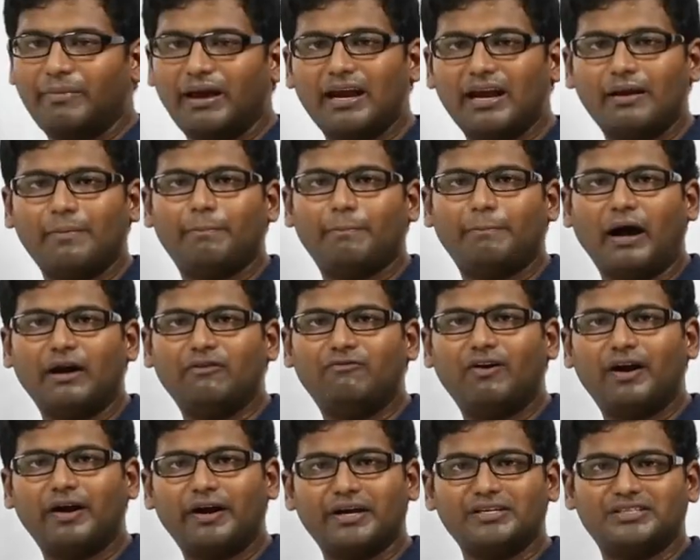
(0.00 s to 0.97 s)
main
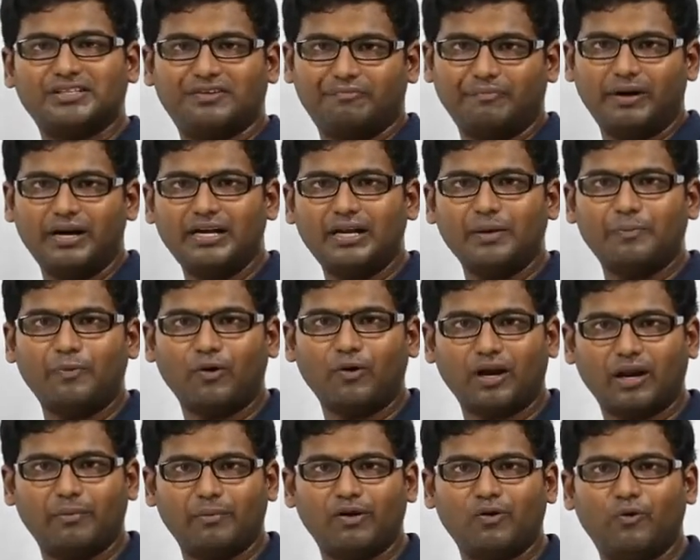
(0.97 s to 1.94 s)
advantage of
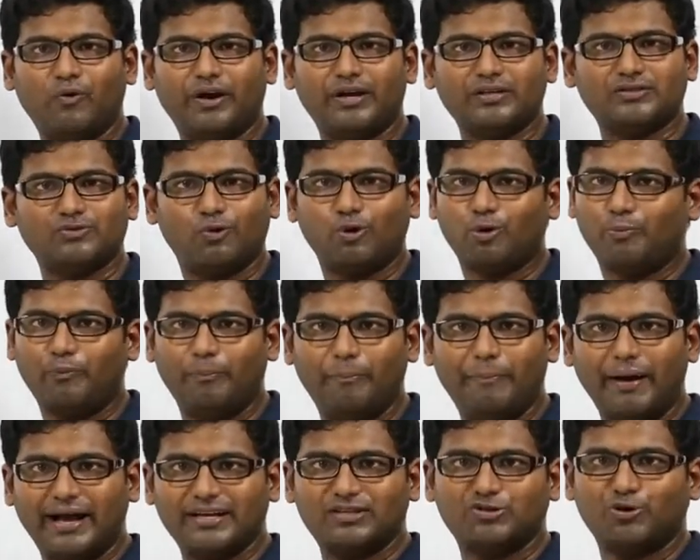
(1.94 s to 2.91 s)
multi-programming OS or
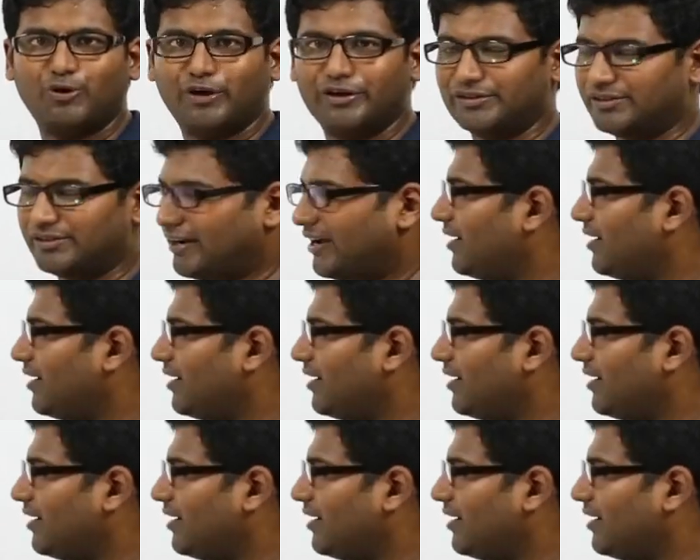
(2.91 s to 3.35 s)
batch OS,